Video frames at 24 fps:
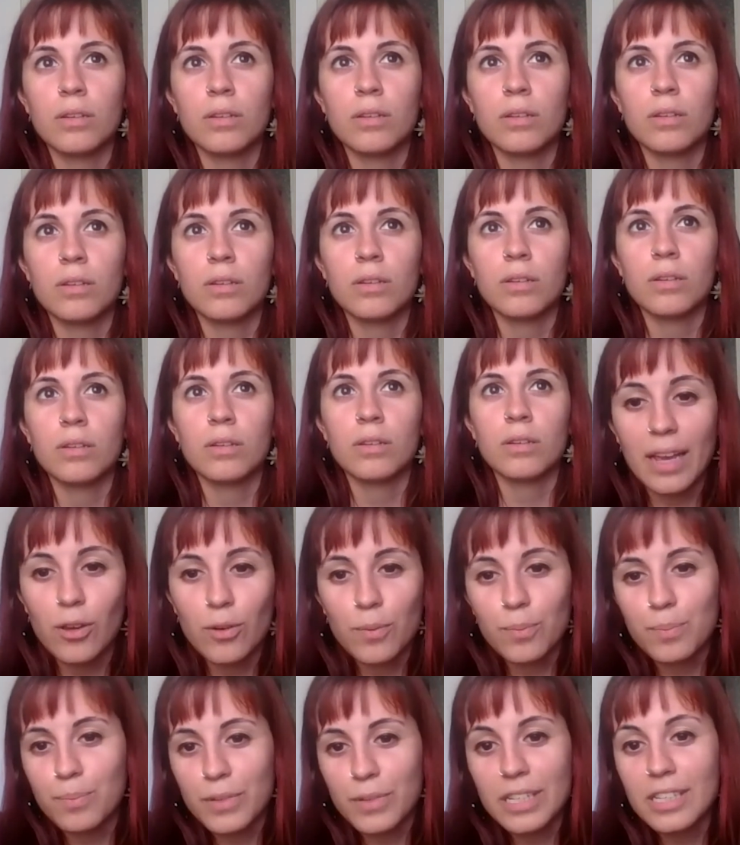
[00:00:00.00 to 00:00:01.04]
well, in
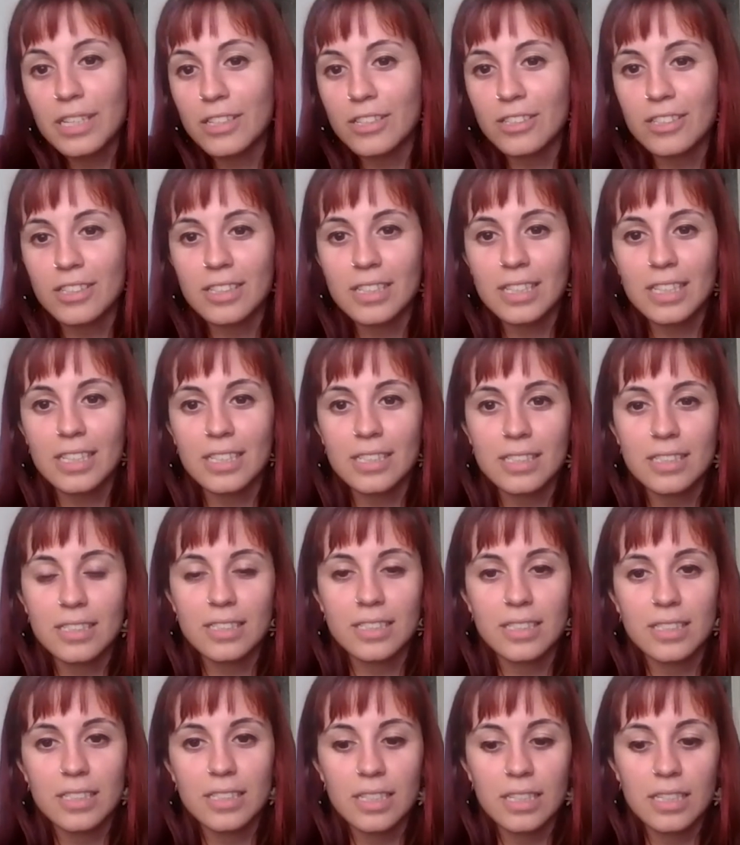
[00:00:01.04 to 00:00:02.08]
my opinion,
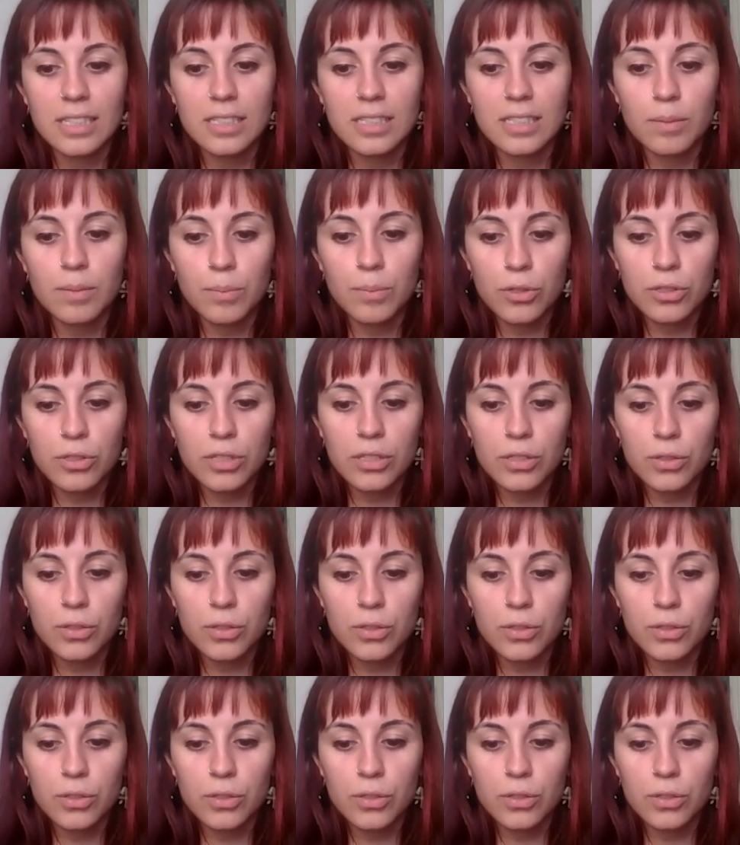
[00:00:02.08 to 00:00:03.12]
it's important
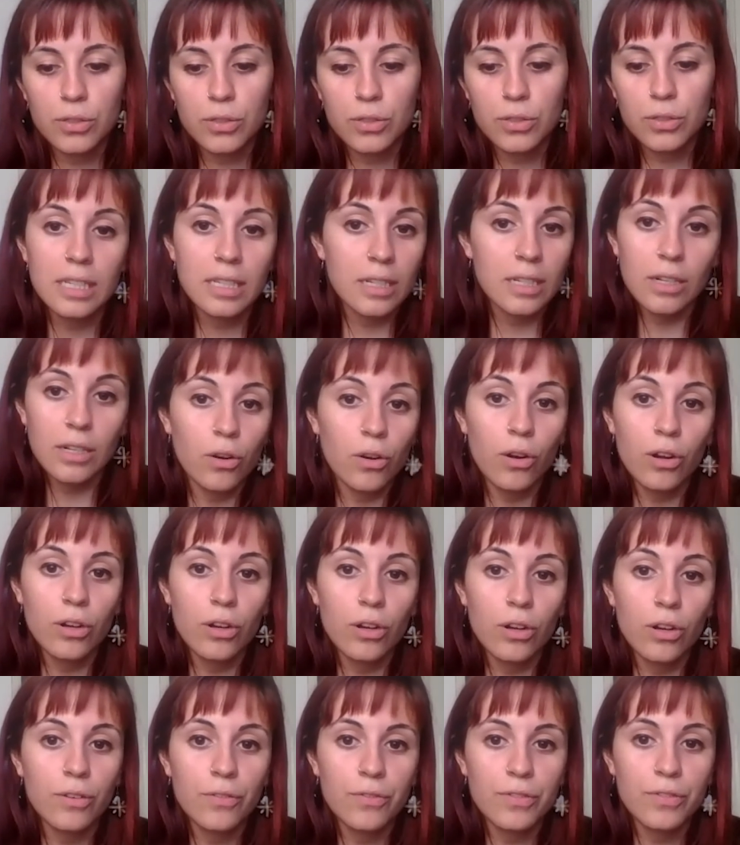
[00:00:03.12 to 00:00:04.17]
to see that
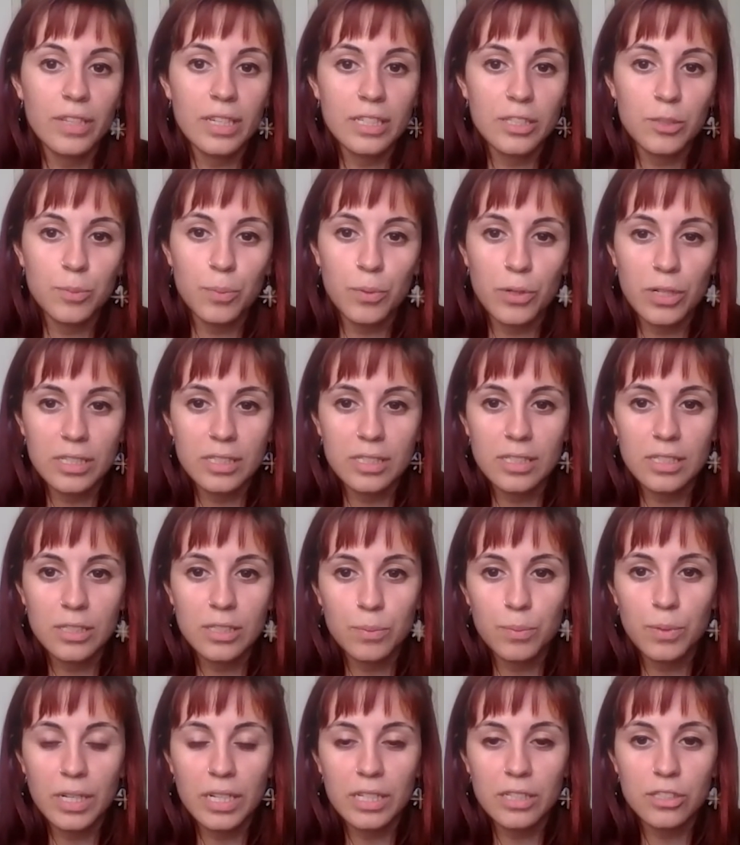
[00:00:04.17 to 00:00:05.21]
all of the experiences
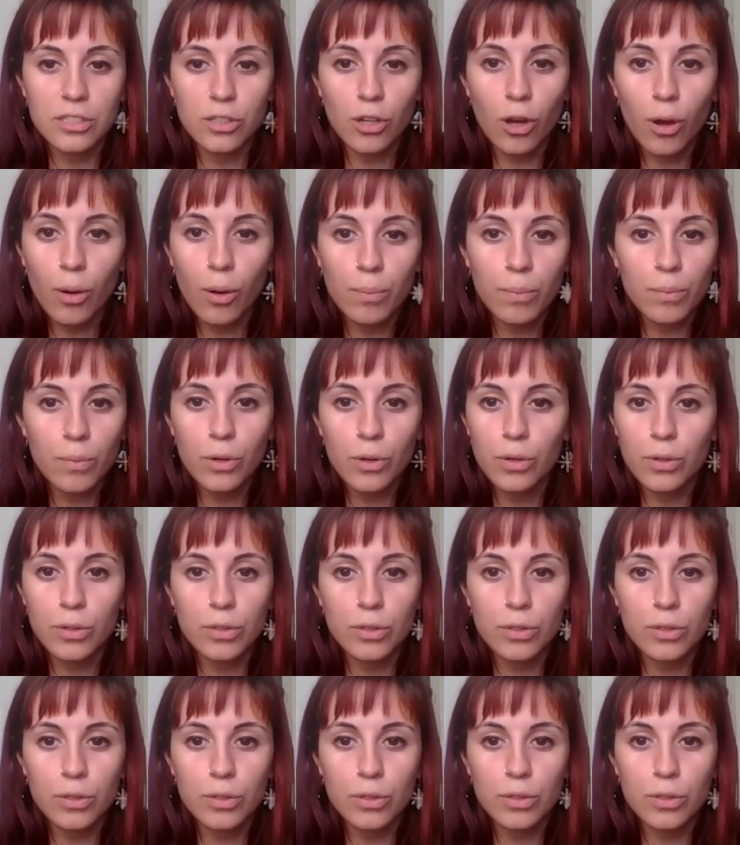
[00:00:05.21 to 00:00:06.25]
bring some
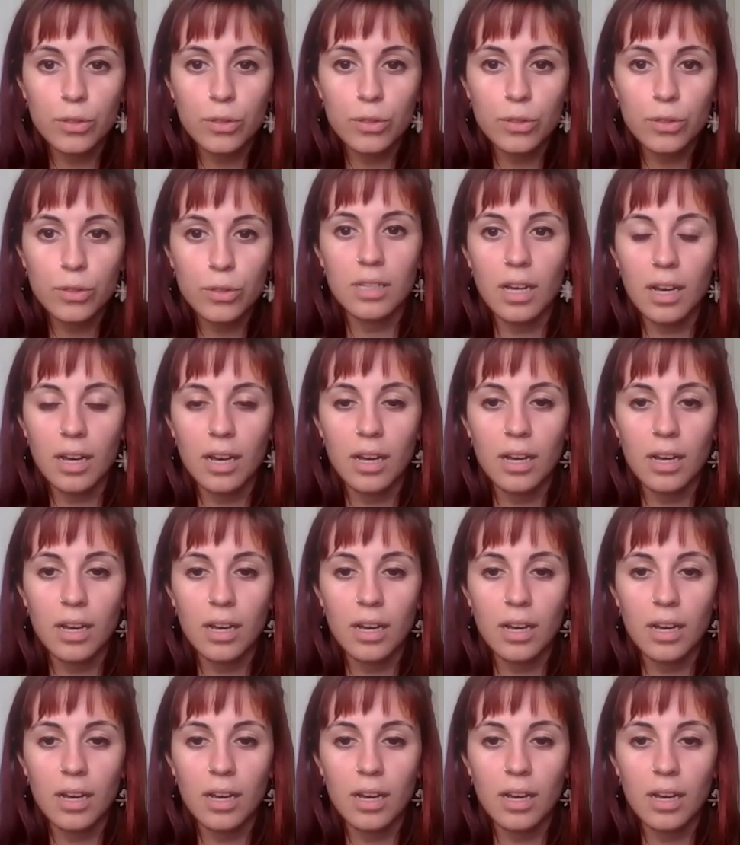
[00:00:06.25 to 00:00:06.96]
good points,